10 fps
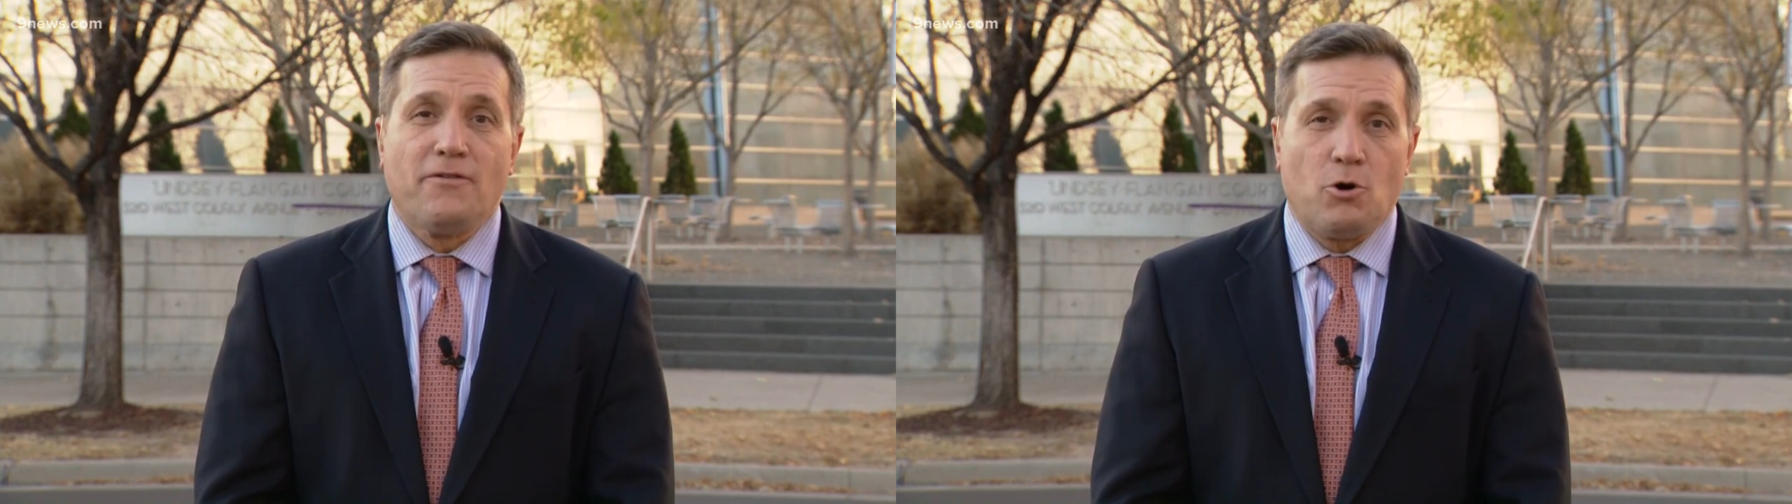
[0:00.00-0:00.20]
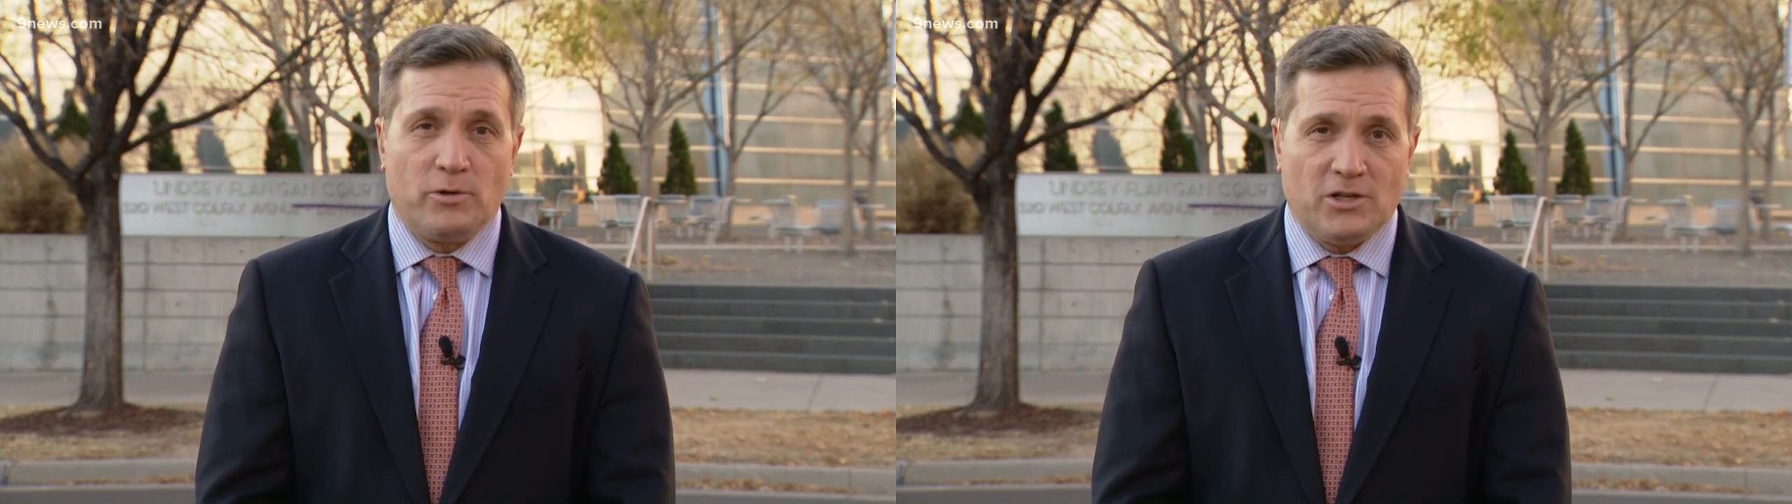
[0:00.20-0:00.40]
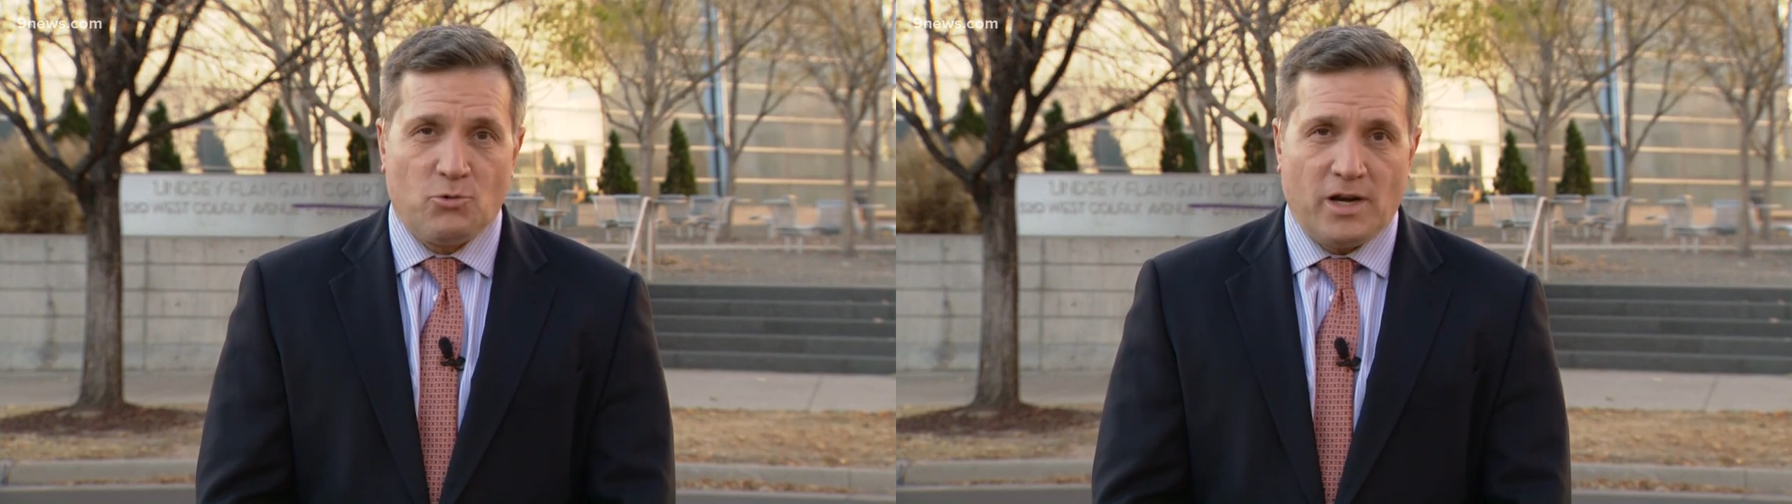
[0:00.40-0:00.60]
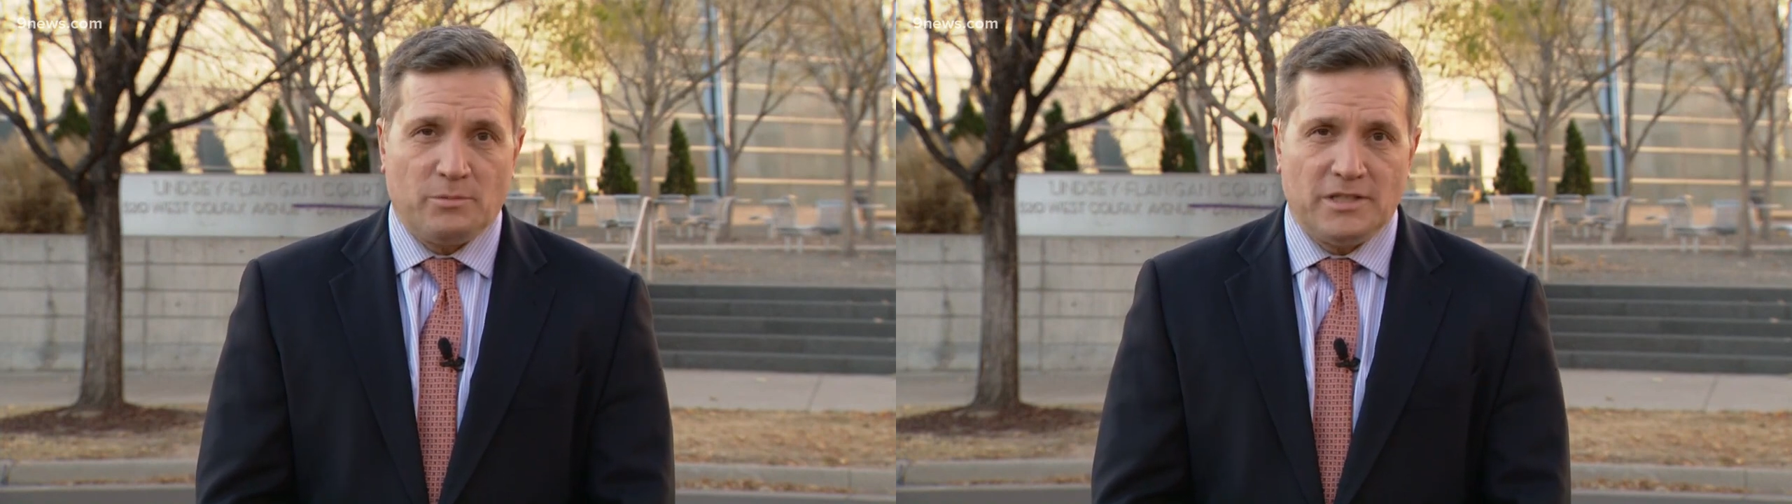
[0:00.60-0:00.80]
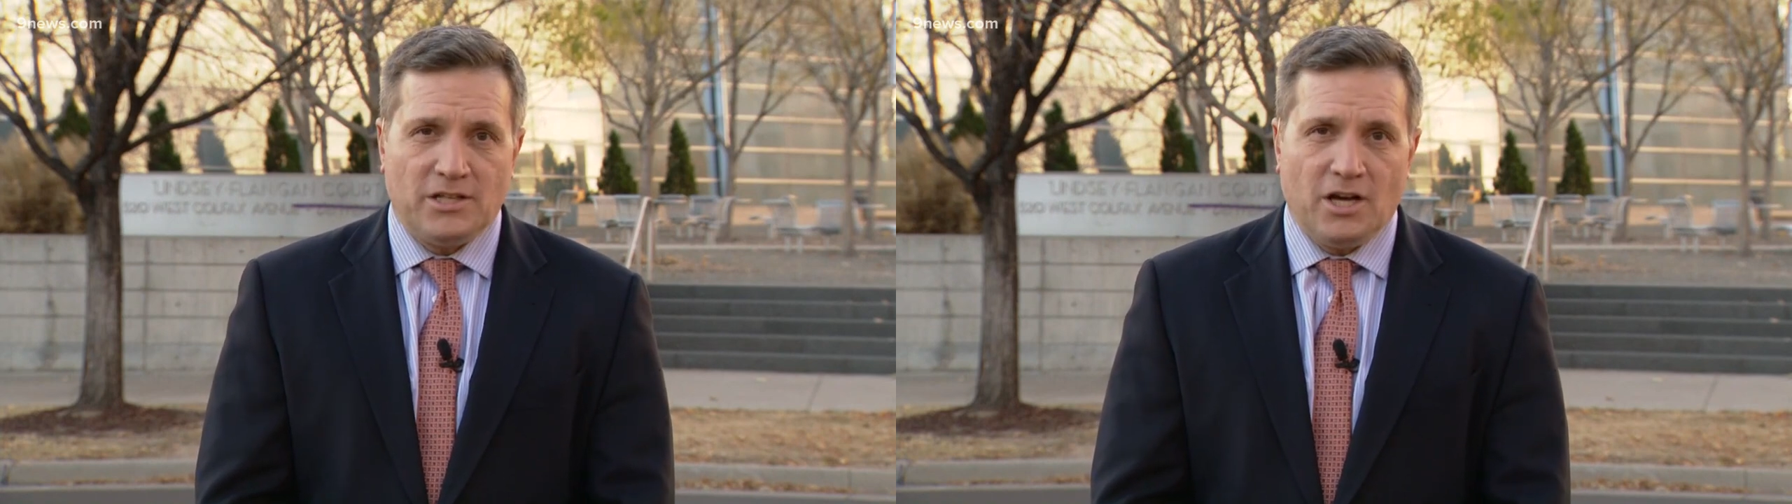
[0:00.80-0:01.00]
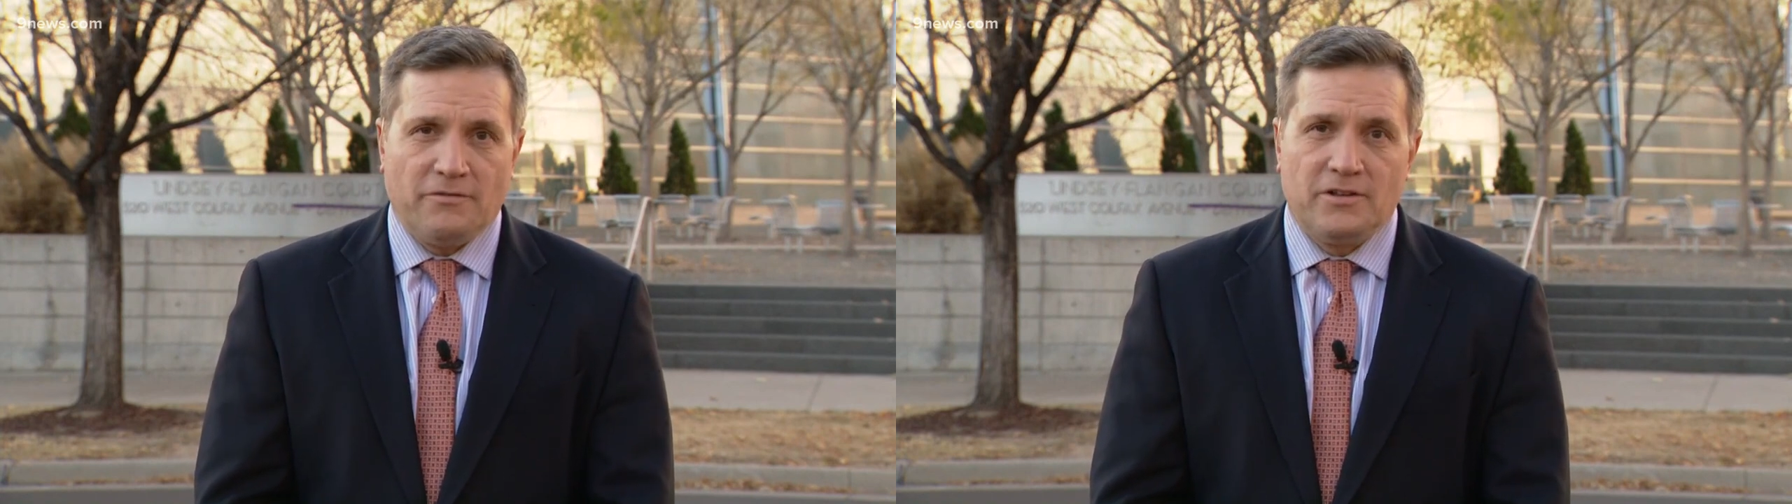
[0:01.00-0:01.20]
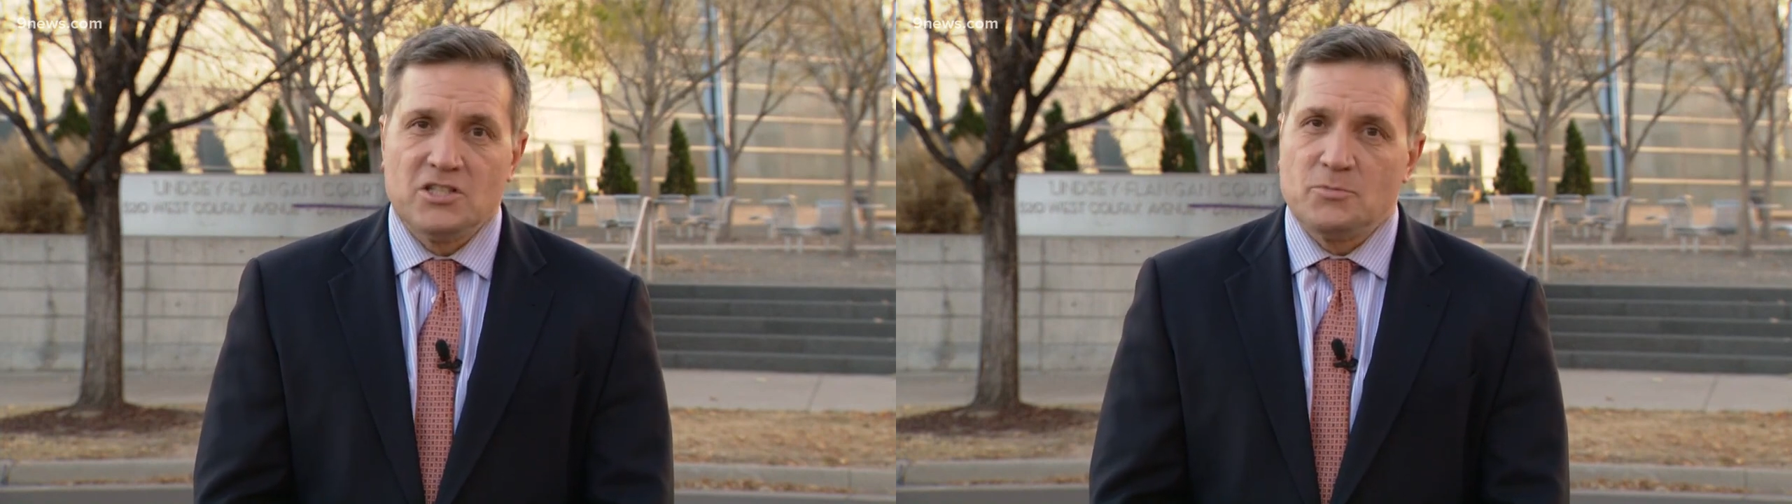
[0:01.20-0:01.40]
phone, incredibly enough,